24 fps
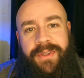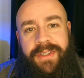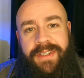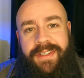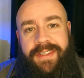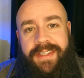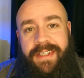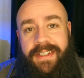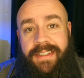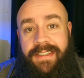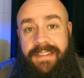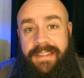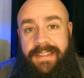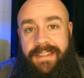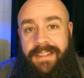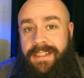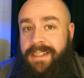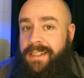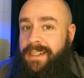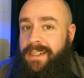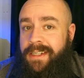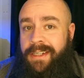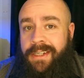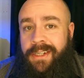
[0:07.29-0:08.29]
in the tank.
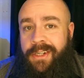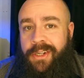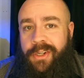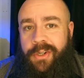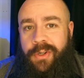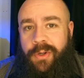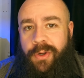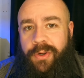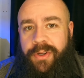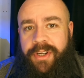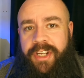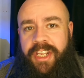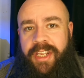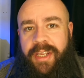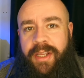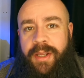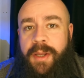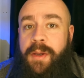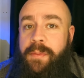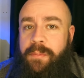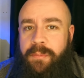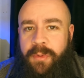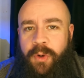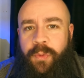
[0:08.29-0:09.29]
Not great,
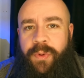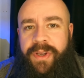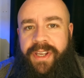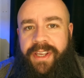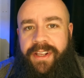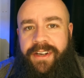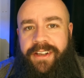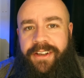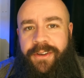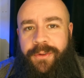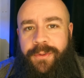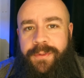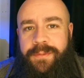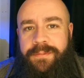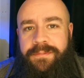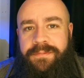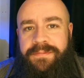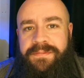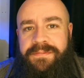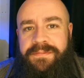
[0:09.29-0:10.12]
but we get it out.